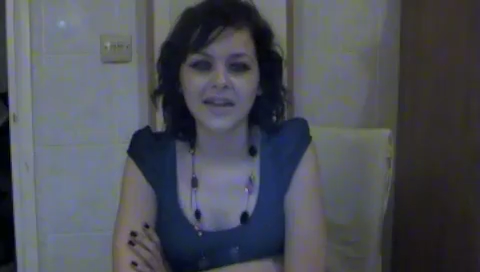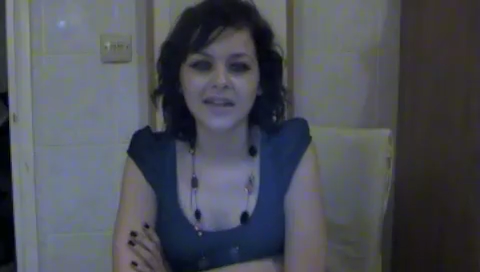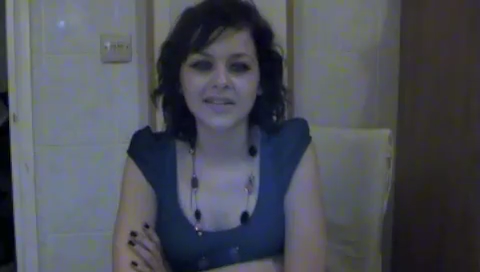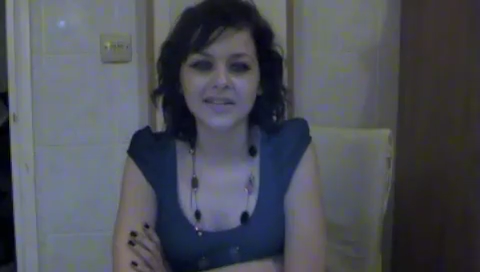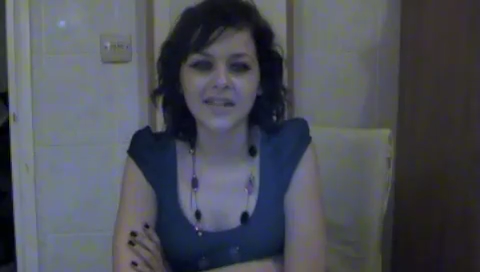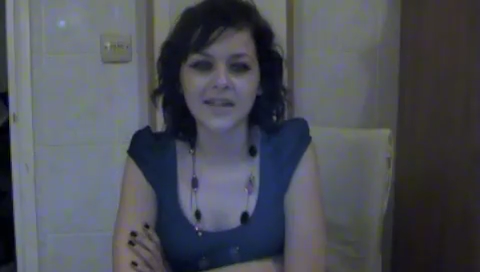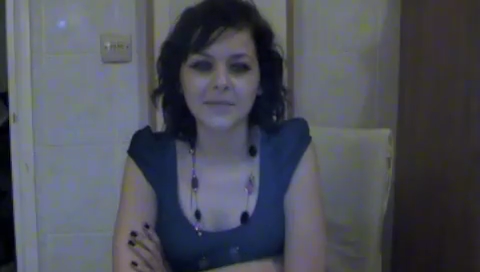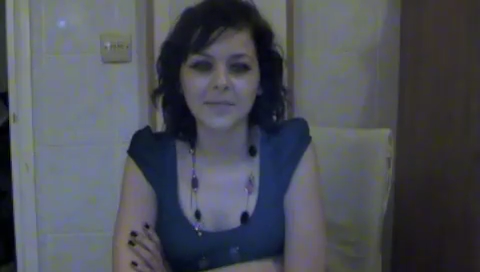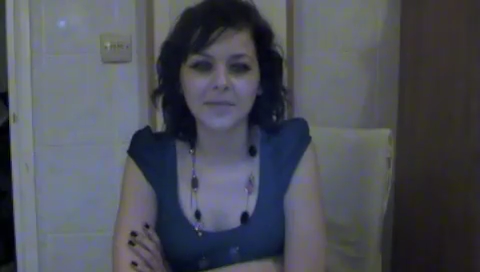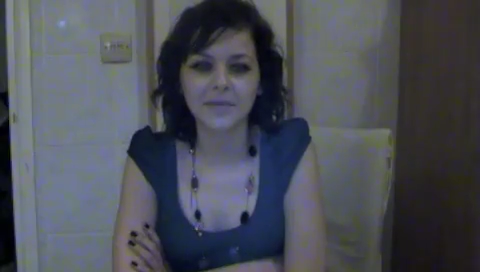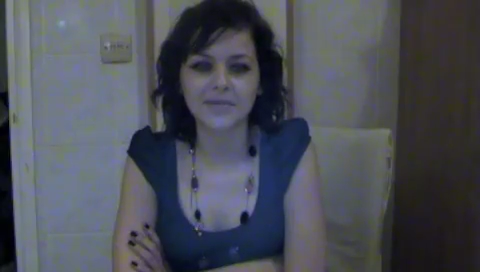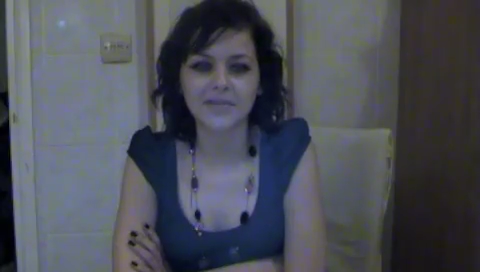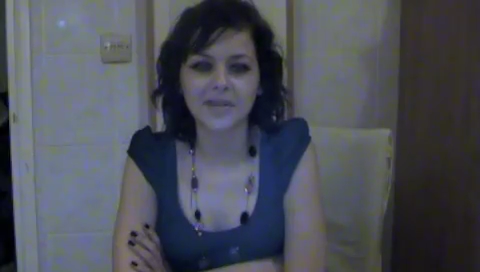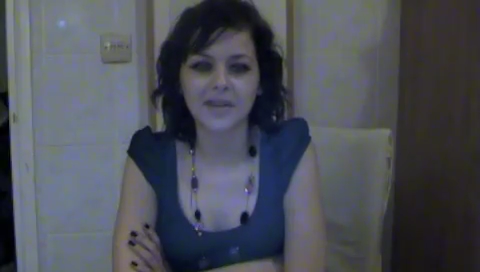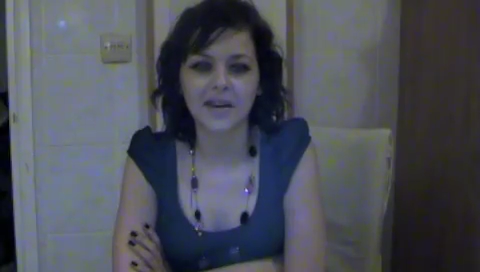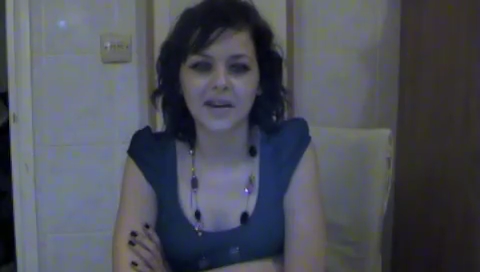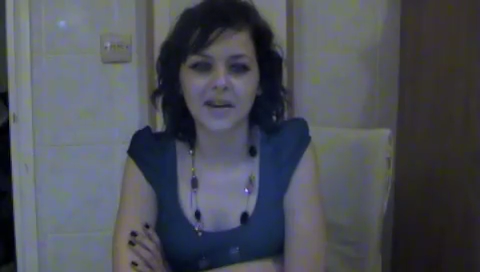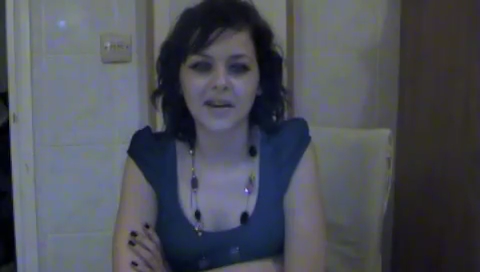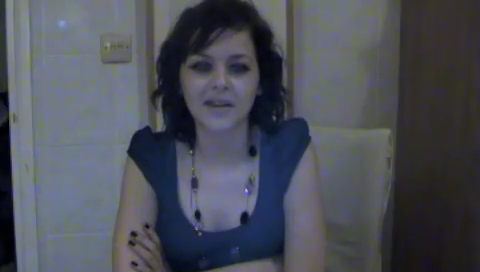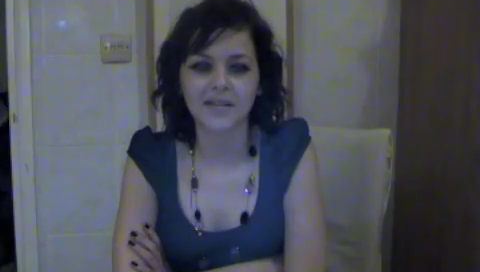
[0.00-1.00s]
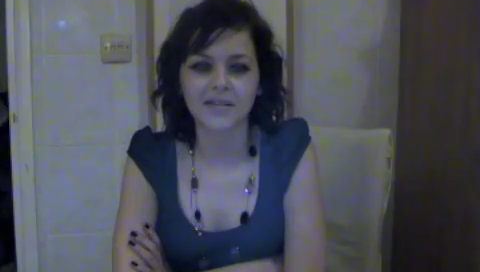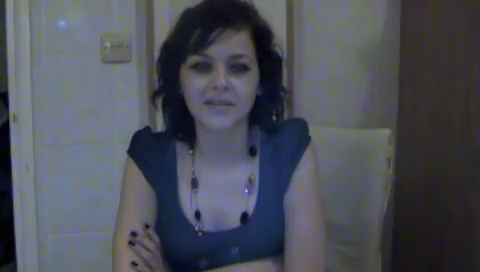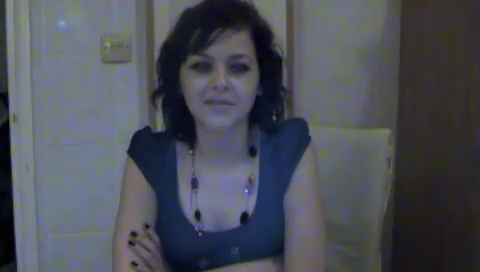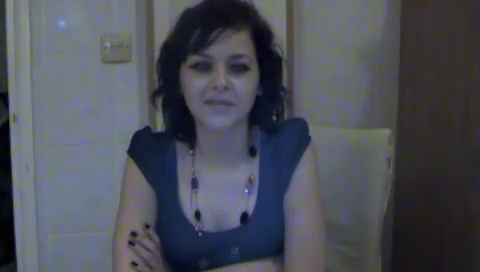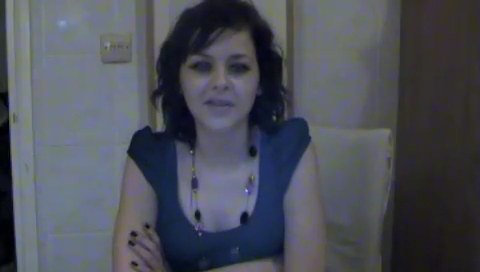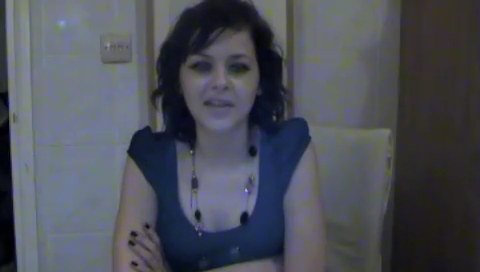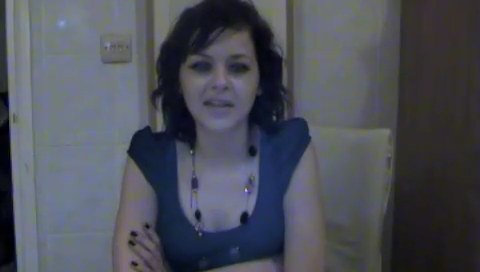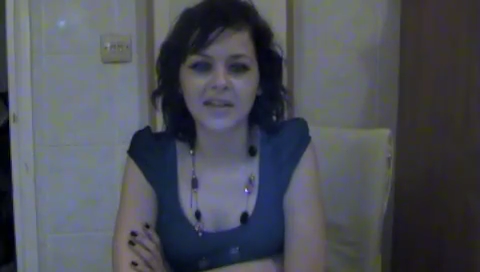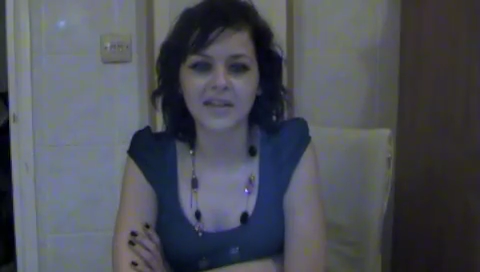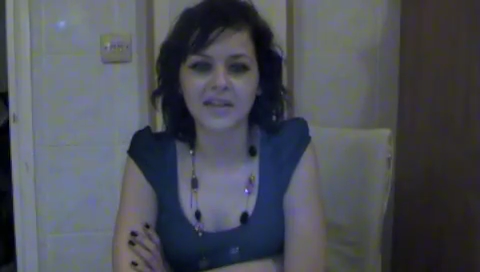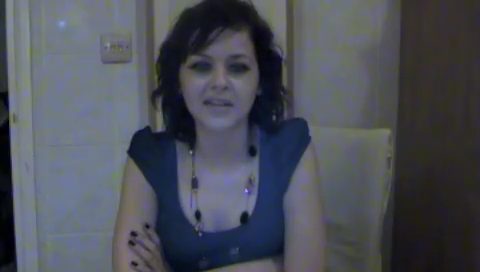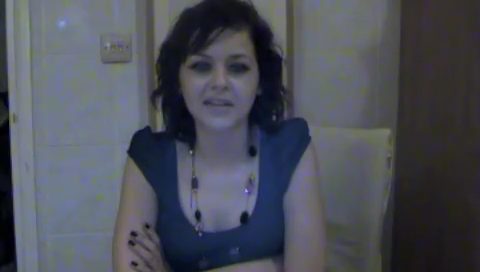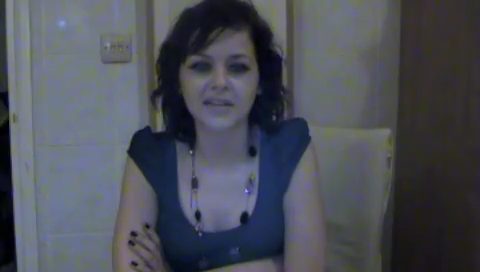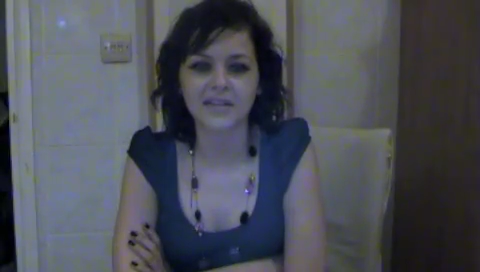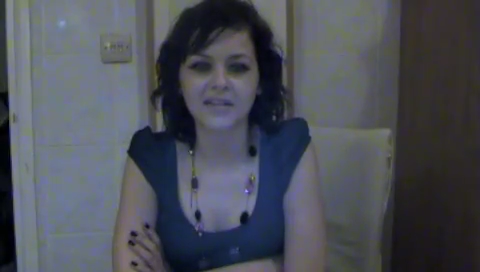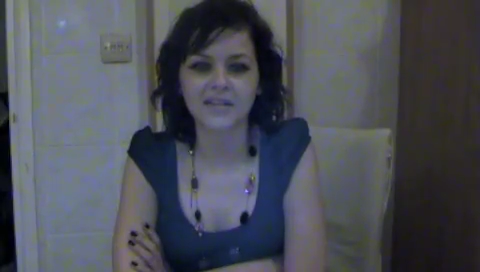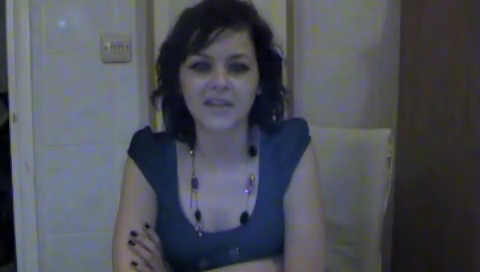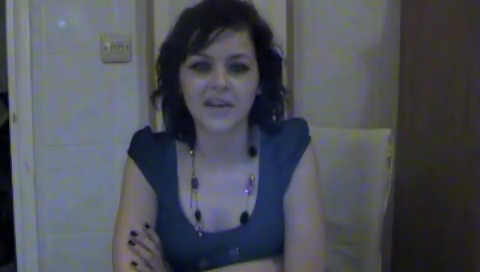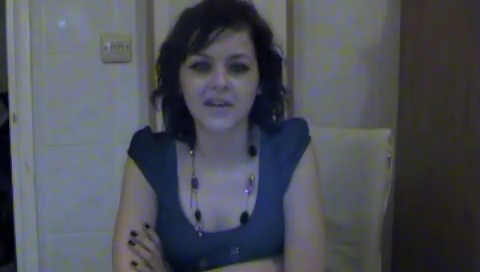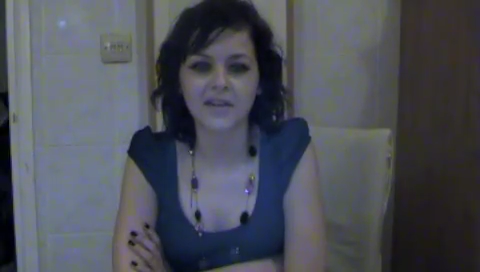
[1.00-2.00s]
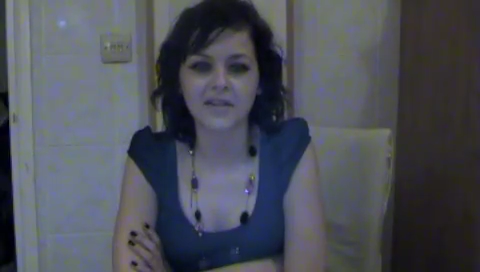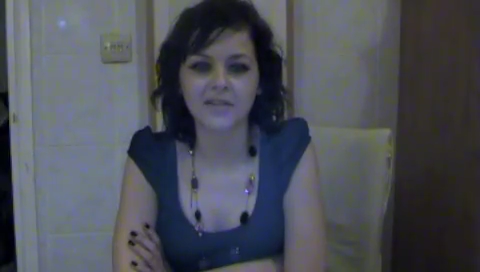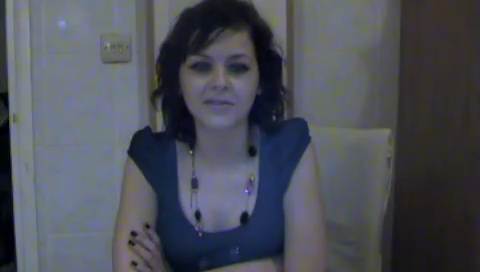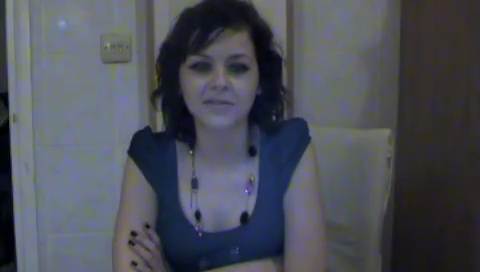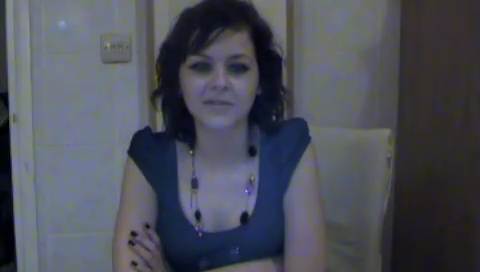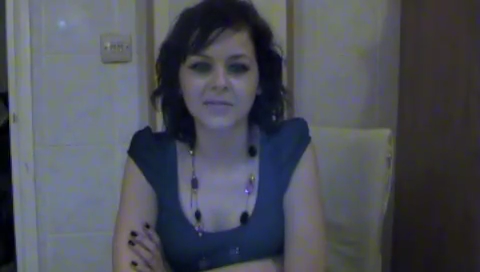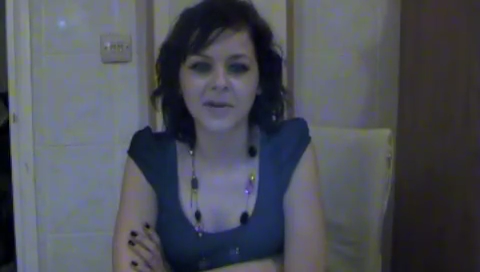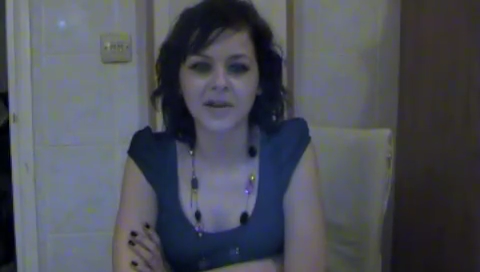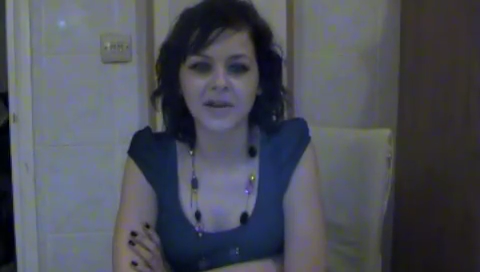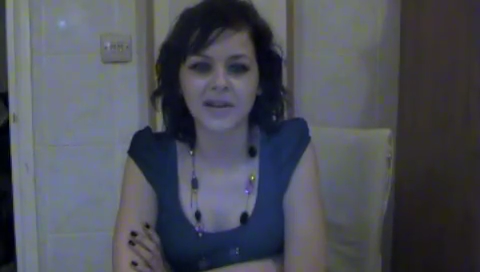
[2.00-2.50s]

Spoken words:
Examples are the villain, Niall from